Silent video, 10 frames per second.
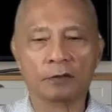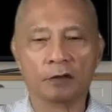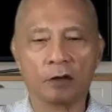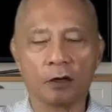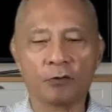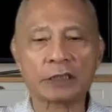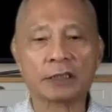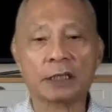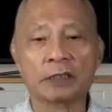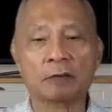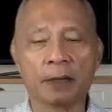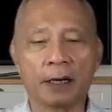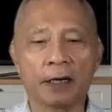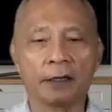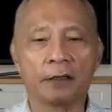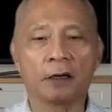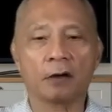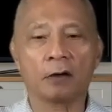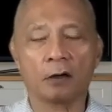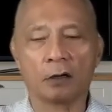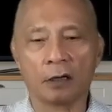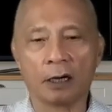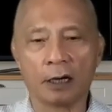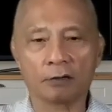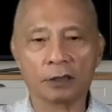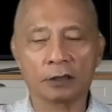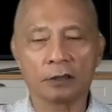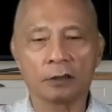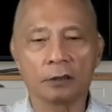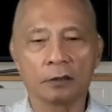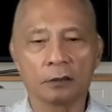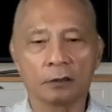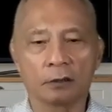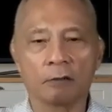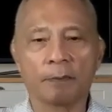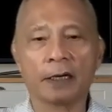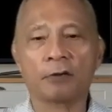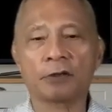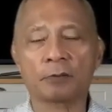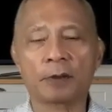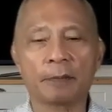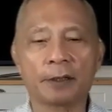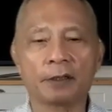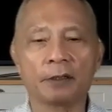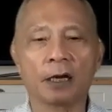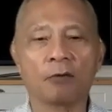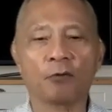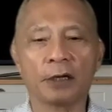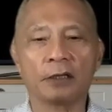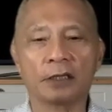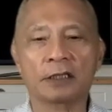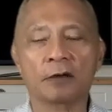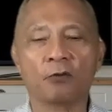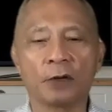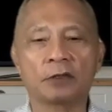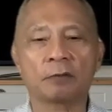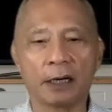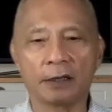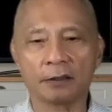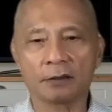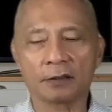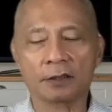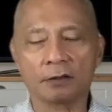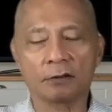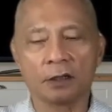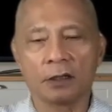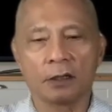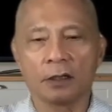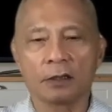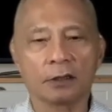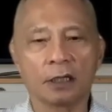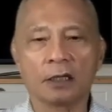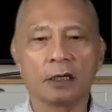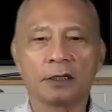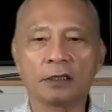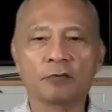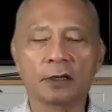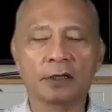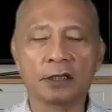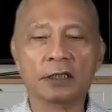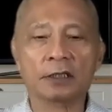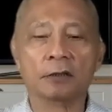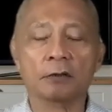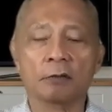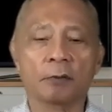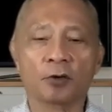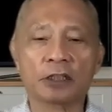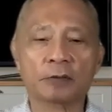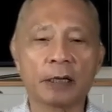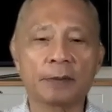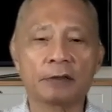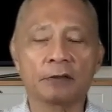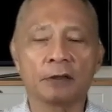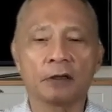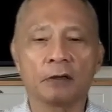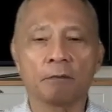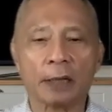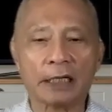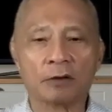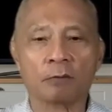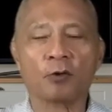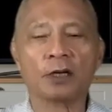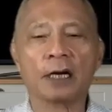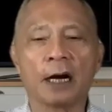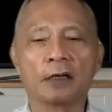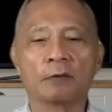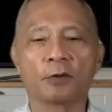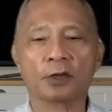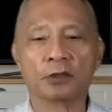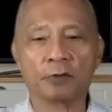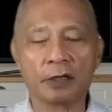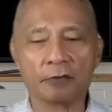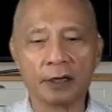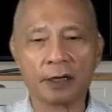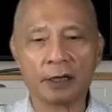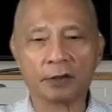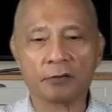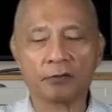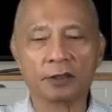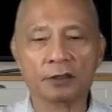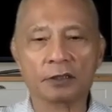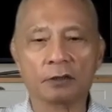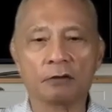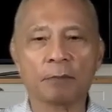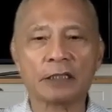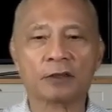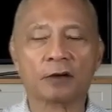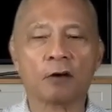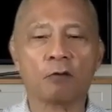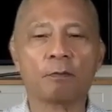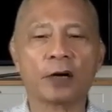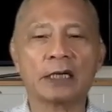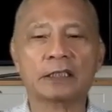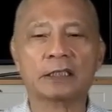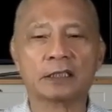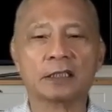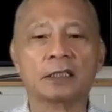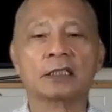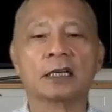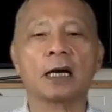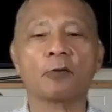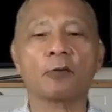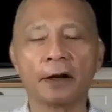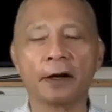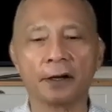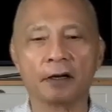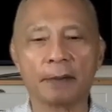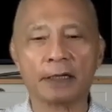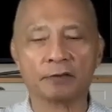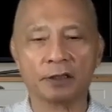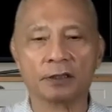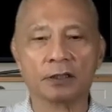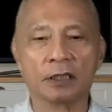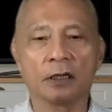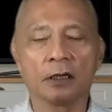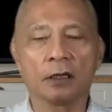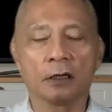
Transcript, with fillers: It's always nice to buy a house or buy a rental property and wait instead of wait to buy. So yeah, it is what it is. So the mortgage payment based on more higher mortgage rate right now than three years ago, based on prices skyrocketing in the past few years,